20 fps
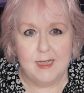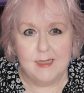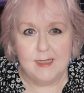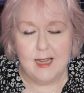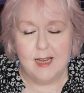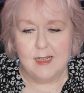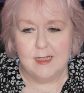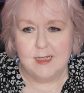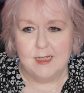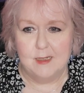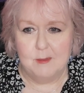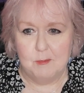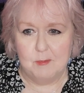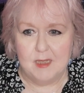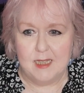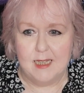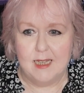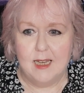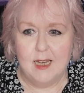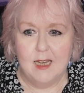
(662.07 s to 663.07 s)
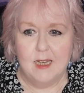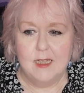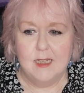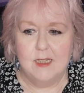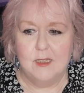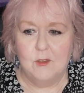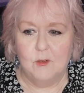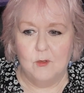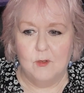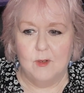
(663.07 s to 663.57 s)
That can be, you
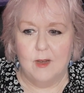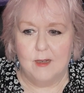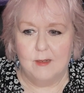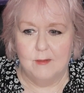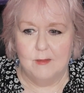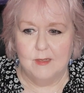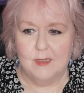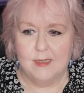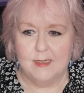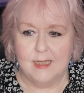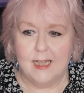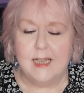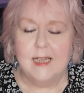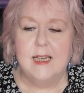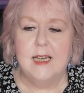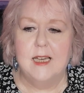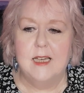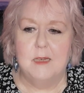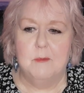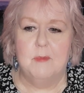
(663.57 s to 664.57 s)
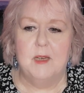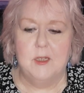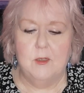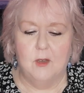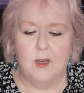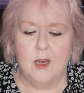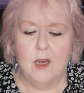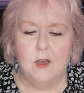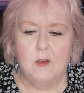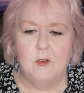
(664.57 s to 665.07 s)
know, thinking about
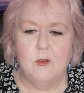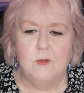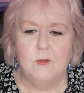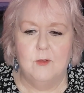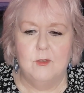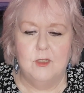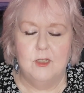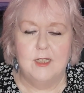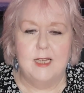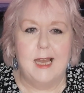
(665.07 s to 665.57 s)
how your